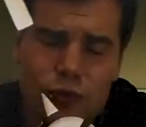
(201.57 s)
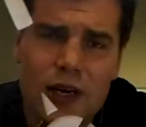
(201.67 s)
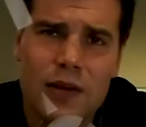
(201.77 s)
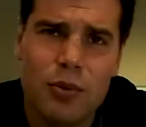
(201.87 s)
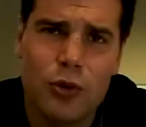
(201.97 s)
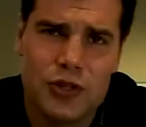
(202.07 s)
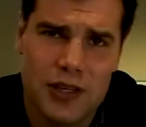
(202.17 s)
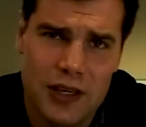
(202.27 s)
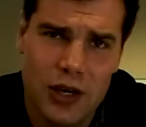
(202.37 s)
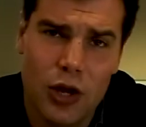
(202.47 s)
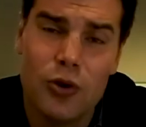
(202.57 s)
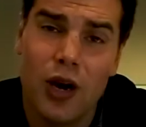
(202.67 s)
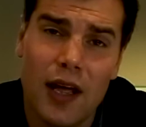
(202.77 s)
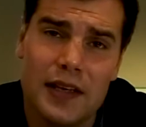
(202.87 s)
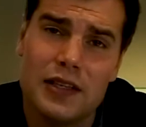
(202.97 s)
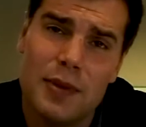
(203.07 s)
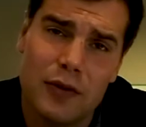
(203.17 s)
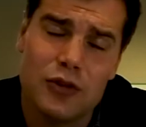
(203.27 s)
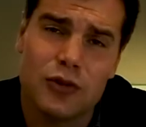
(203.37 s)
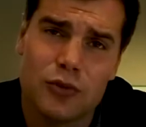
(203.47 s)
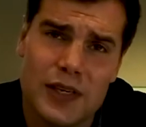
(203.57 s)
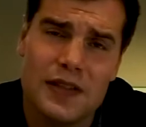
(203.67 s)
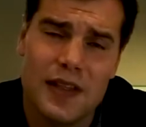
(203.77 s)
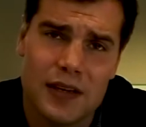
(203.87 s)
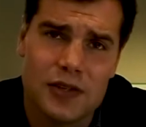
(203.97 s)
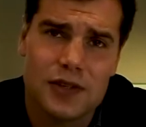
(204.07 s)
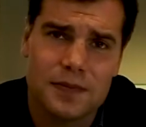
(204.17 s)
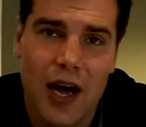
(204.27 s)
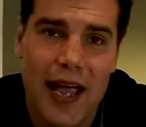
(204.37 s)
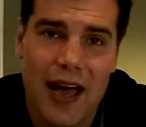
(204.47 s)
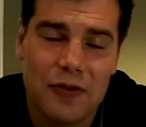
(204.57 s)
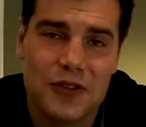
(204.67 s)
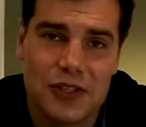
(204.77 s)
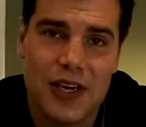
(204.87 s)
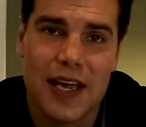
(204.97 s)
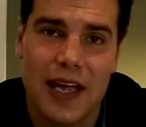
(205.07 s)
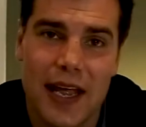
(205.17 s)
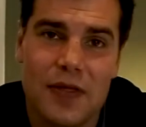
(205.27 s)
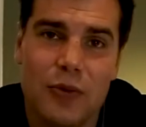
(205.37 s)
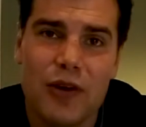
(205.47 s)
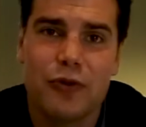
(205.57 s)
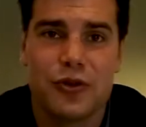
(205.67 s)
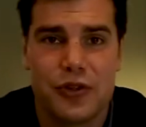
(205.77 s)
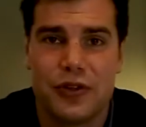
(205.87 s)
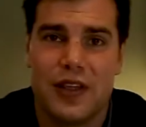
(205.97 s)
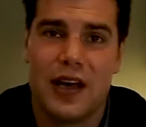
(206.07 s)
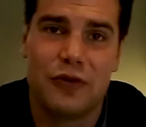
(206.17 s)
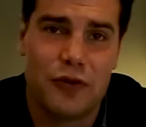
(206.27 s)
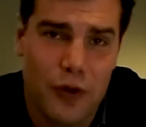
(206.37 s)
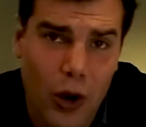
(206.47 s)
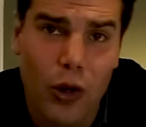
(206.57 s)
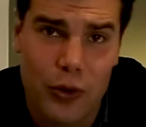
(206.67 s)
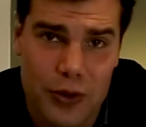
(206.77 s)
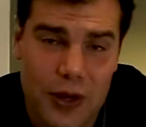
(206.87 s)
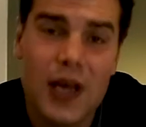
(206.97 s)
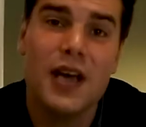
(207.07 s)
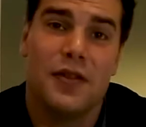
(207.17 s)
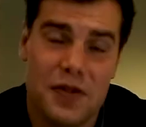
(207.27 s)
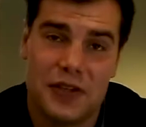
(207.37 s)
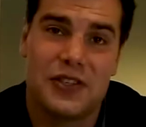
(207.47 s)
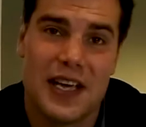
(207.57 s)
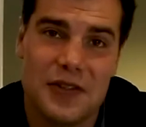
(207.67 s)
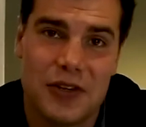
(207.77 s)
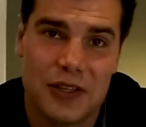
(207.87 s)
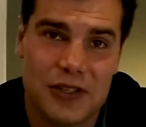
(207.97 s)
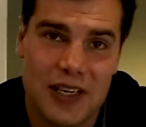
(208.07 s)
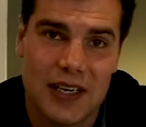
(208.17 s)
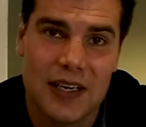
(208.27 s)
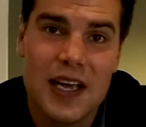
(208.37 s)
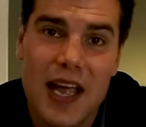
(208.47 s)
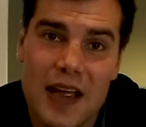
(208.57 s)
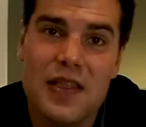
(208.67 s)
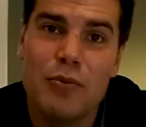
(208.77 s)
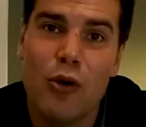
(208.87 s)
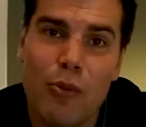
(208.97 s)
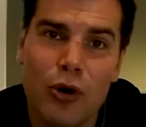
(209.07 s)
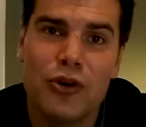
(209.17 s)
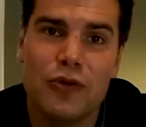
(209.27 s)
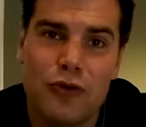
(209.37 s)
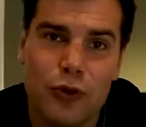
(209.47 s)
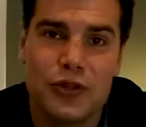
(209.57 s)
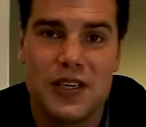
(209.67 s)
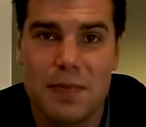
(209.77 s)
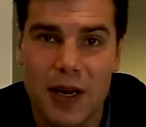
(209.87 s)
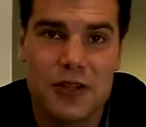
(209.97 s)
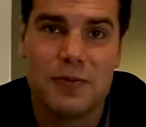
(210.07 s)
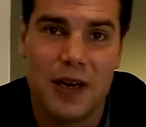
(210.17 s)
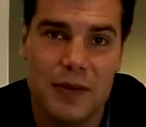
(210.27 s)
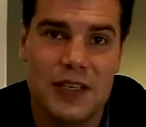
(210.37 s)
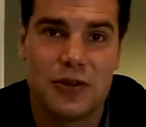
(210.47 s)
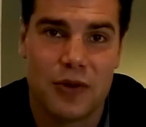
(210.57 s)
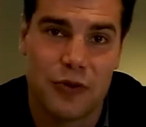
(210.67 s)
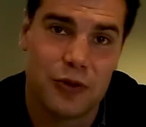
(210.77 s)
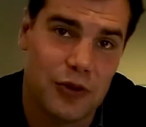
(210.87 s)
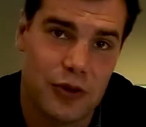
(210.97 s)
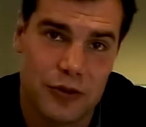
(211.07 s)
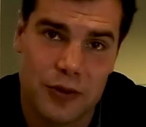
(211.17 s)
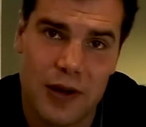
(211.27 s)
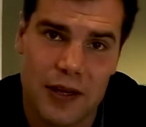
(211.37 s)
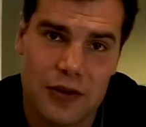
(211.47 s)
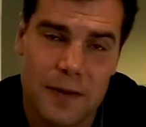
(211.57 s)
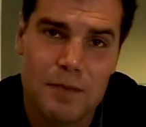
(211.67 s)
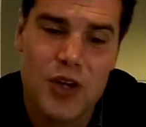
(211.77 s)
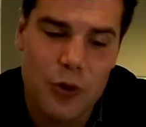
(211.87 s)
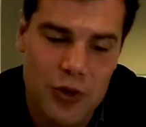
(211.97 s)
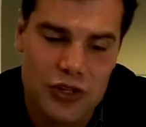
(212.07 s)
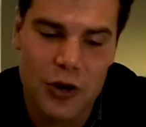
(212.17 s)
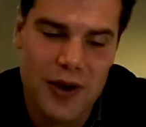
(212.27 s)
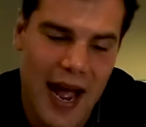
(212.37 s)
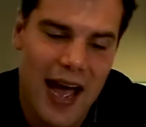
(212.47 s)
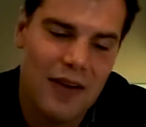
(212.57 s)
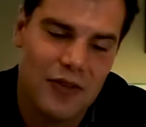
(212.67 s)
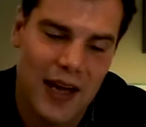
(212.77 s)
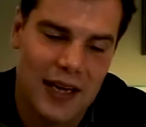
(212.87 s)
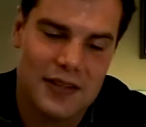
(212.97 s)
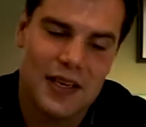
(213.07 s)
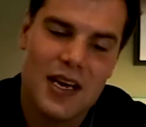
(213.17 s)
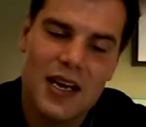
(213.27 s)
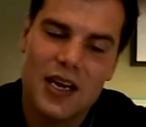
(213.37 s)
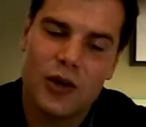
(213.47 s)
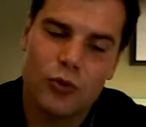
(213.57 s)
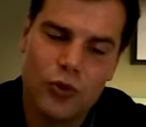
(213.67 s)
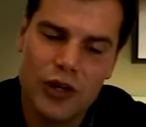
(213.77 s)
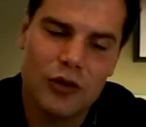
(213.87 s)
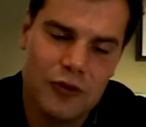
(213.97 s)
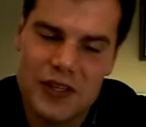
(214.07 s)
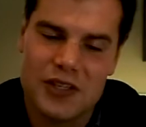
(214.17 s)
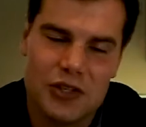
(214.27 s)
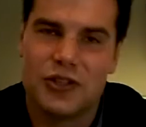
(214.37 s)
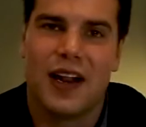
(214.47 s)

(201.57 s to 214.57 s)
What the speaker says: really important in low light to be able to read this. I have to say, in the references that have followed this 1016, in the more modern 40+mm references from Rolex, we don't have that real vintage